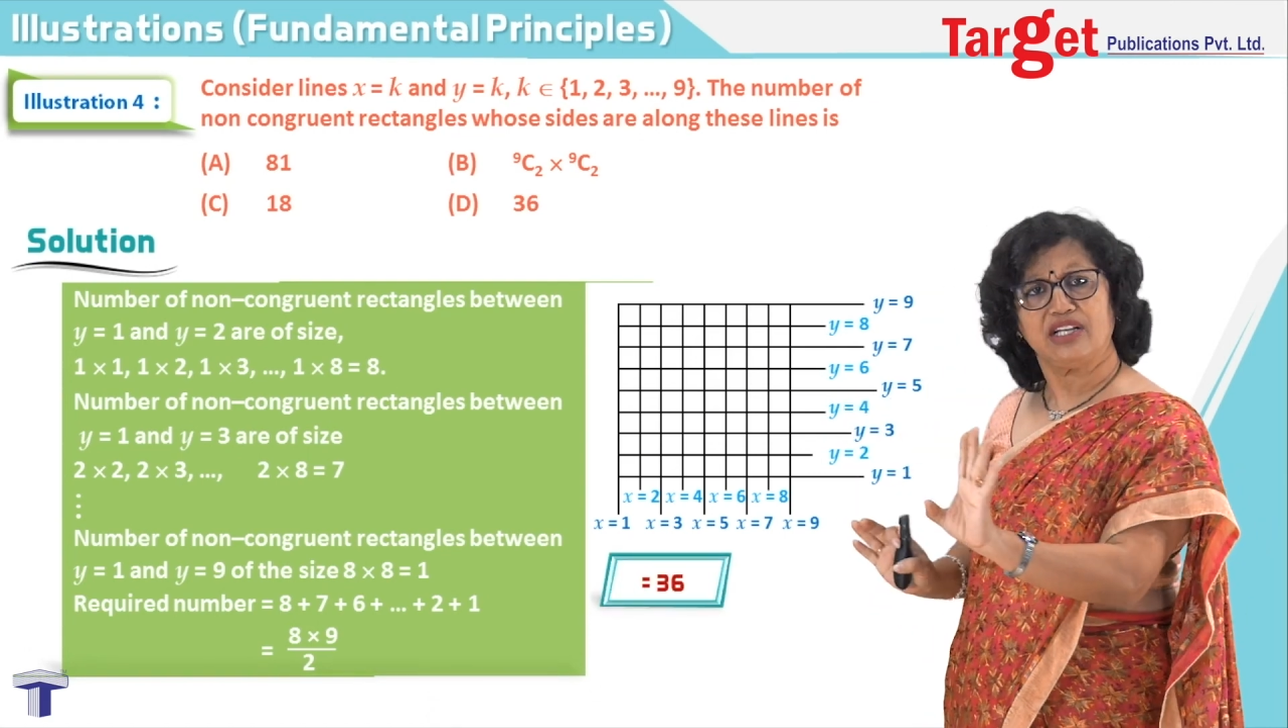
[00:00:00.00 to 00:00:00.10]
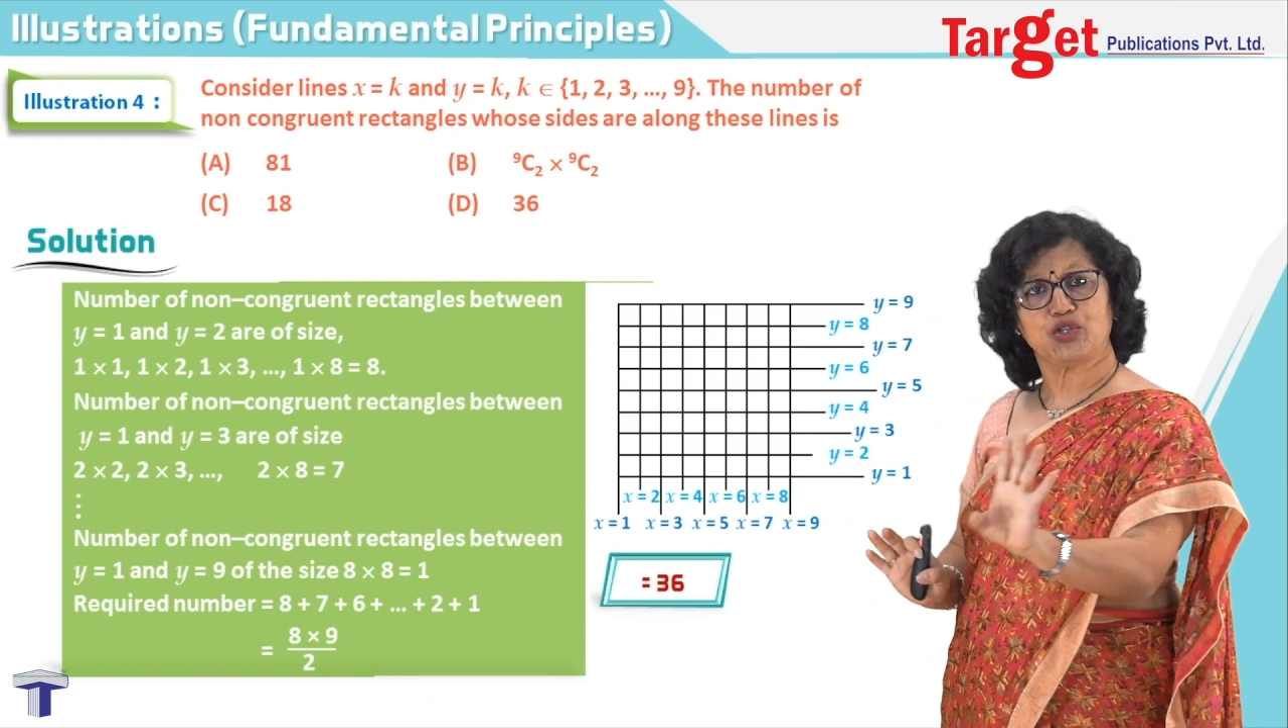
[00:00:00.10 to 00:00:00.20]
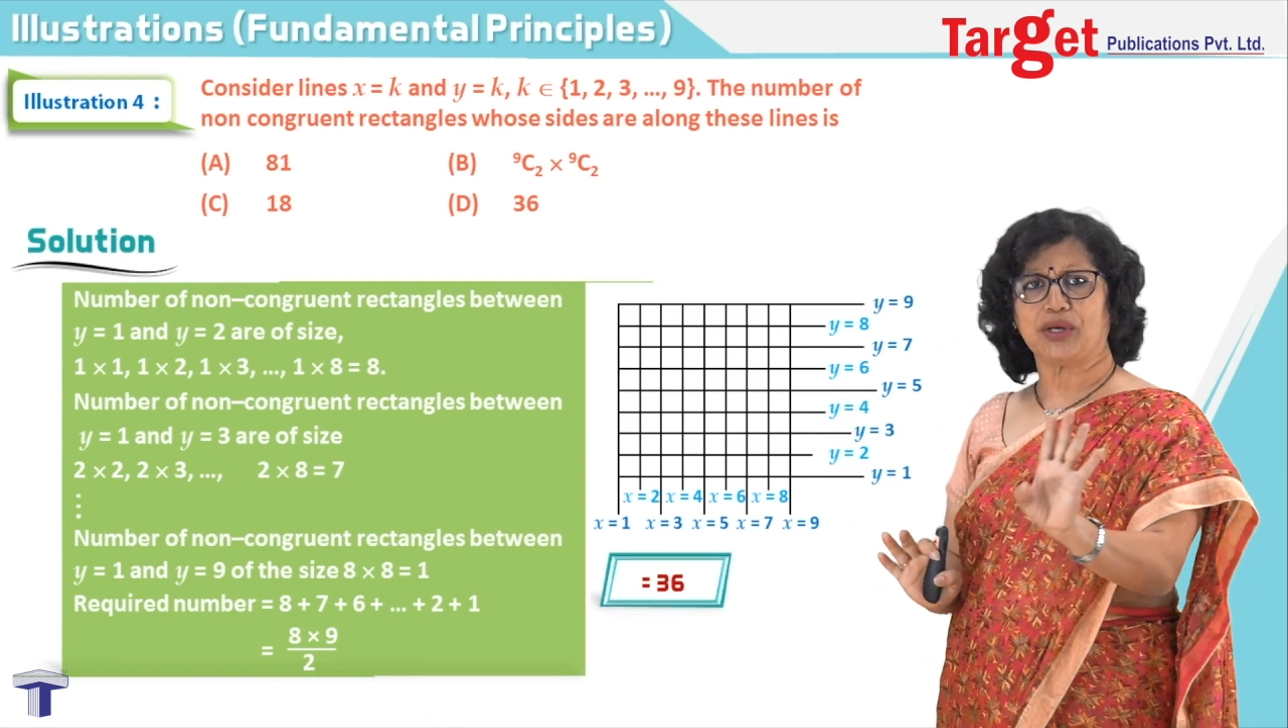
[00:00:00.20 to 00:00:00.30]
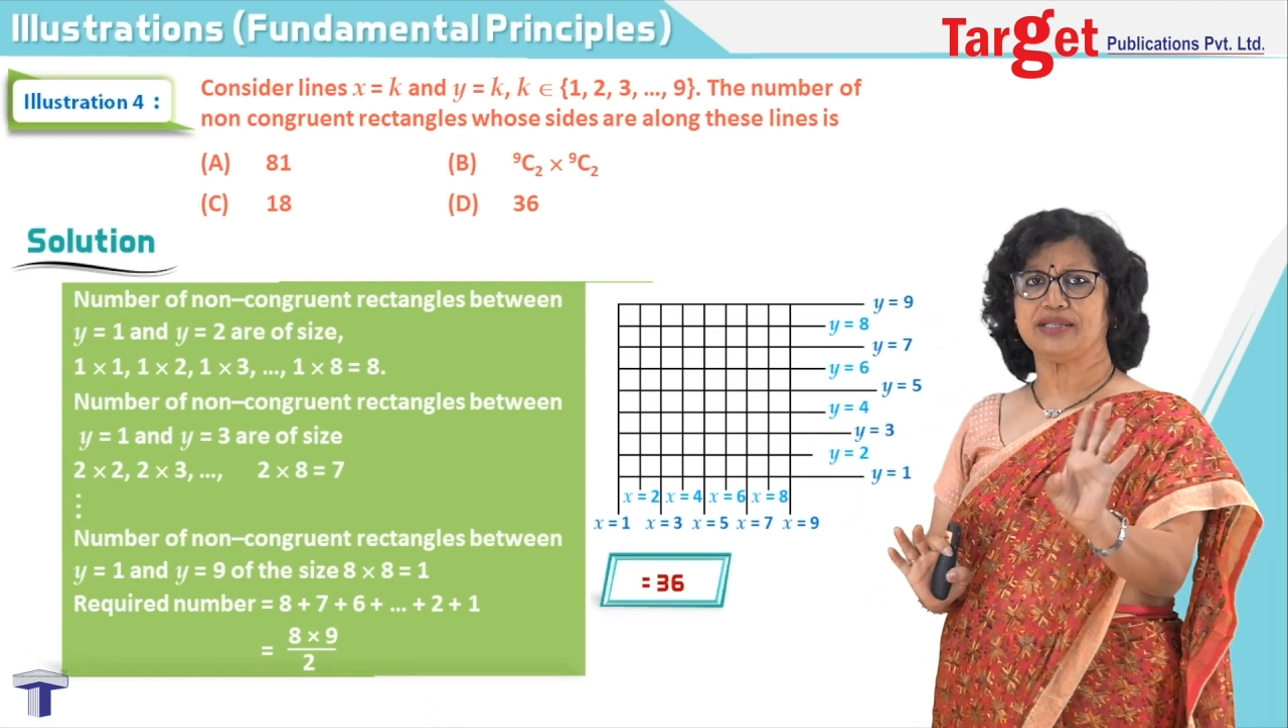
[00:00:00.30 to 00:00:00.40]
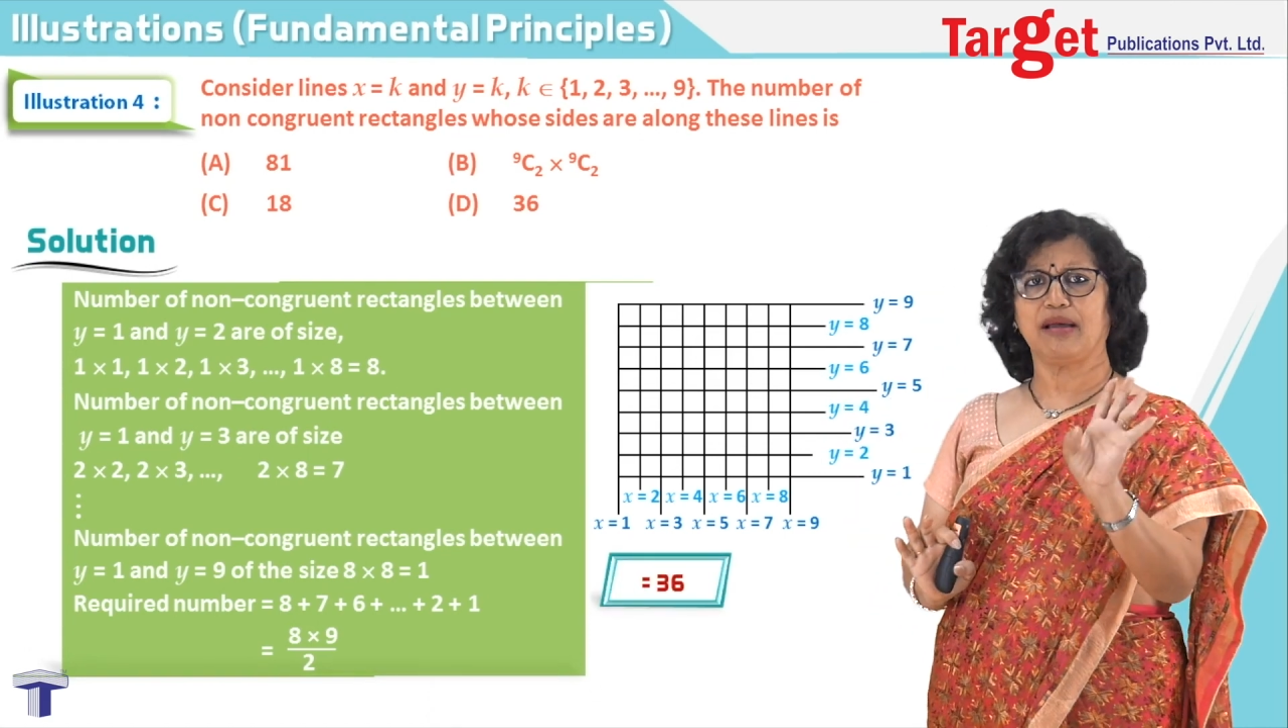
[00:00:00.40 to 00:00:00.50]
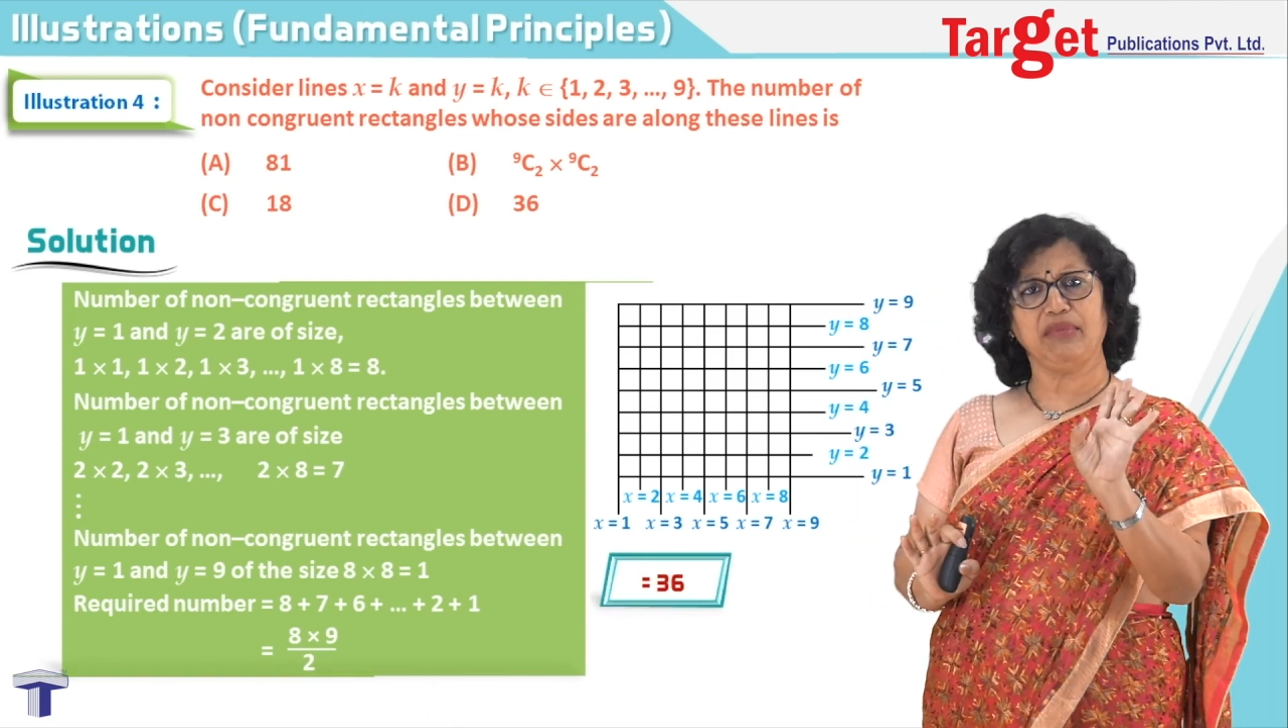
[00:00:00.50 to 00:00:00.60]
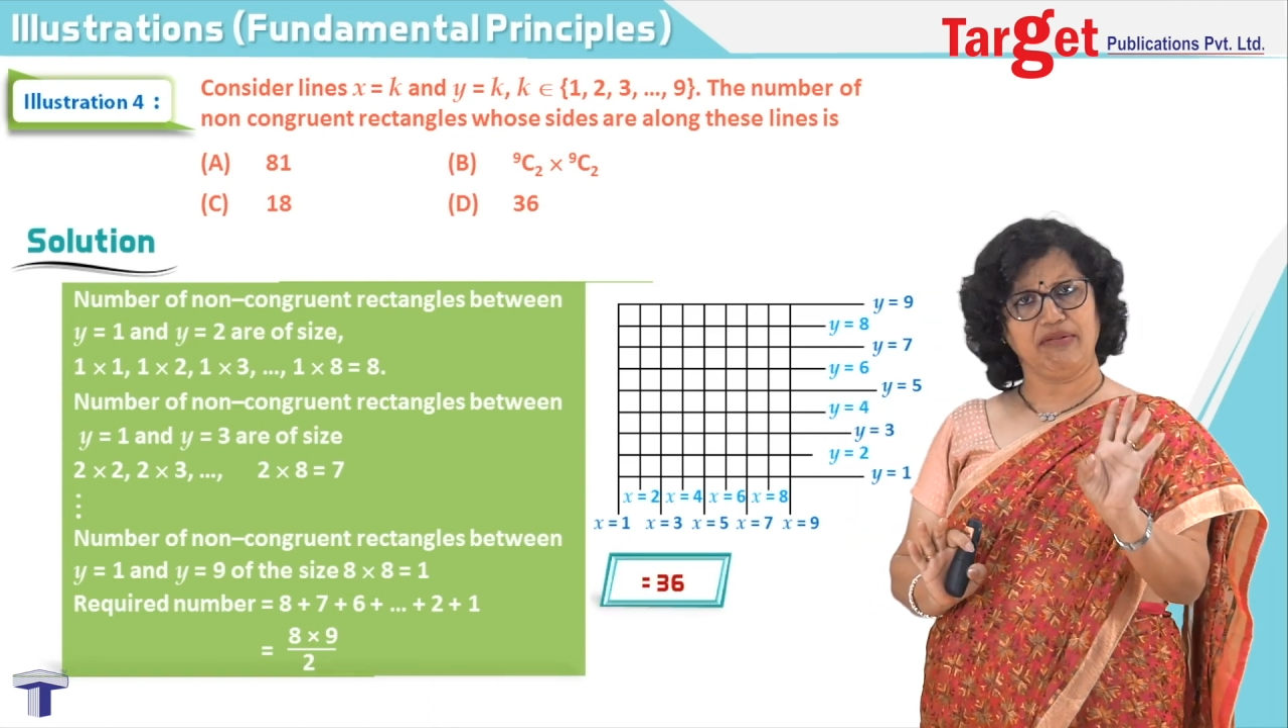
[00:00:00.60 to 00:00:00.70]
that choice I am